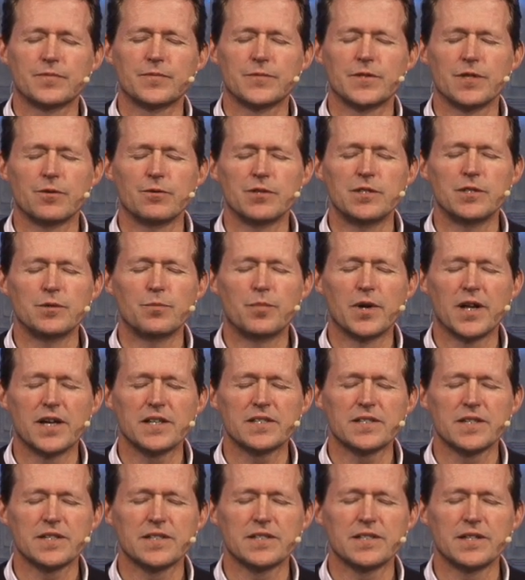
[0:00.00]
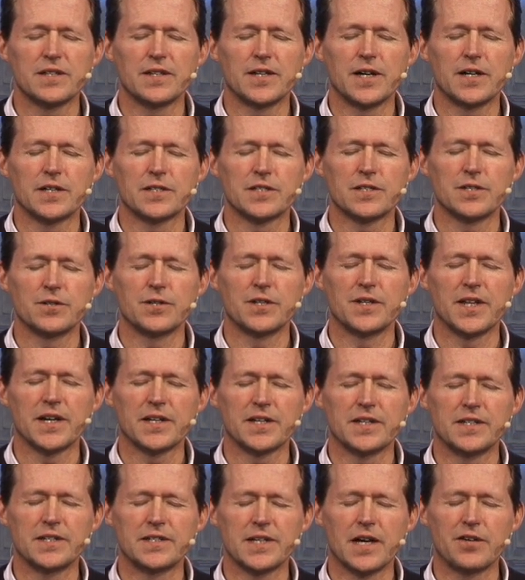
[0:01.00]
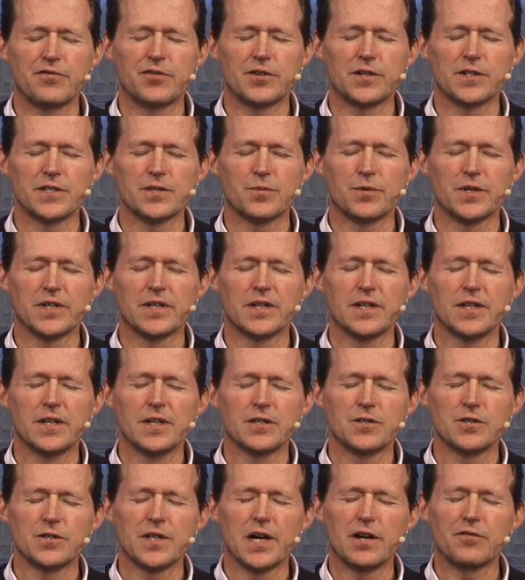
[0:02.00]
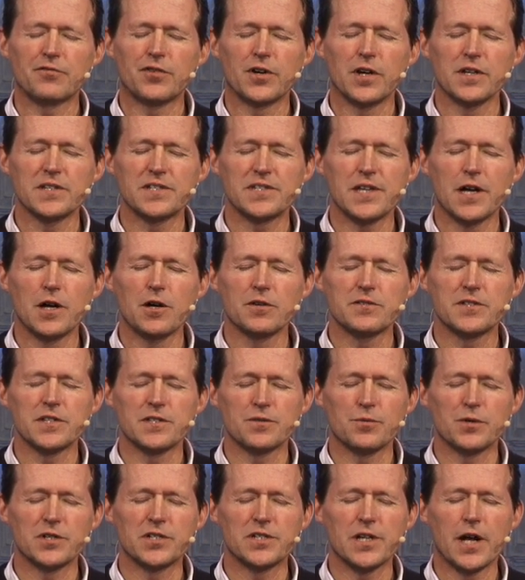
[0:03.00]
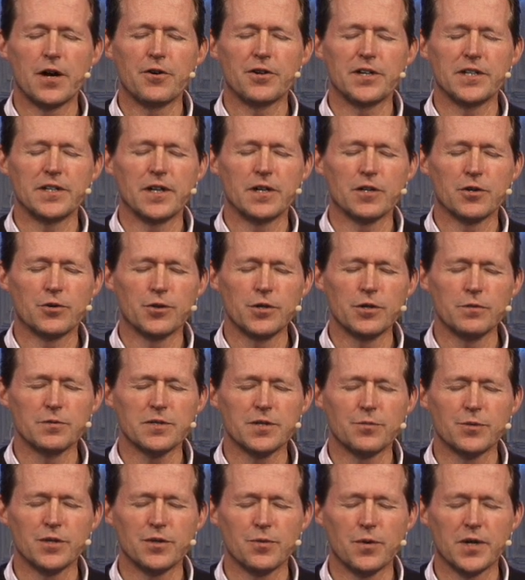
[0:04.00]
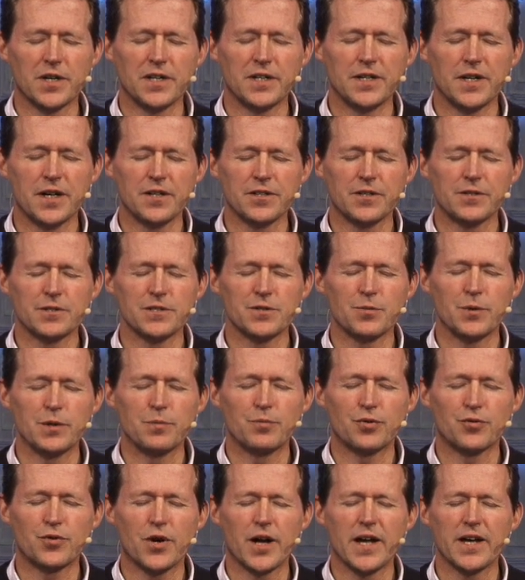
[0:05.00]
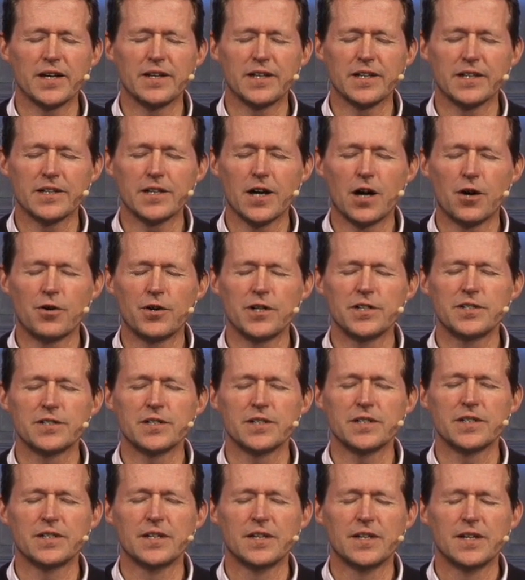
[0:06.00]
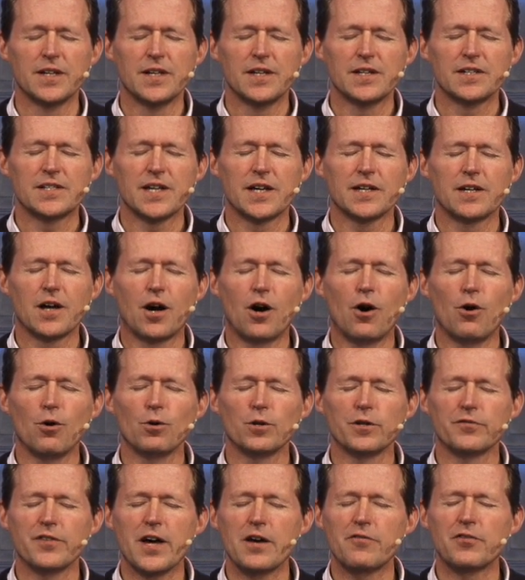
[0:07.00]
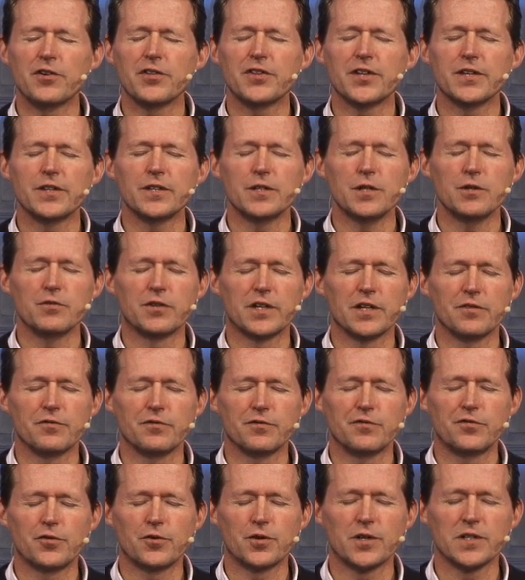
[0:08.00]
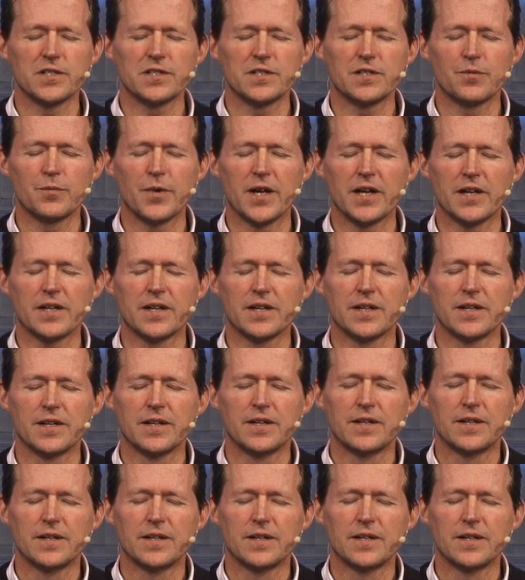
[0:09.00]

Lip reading: So would you bless us in that too, in that endeavor, as we do that for ourselves, as we share it in our groups and with one another, as we pray and encourage and take a hold of everything that you've given for us to make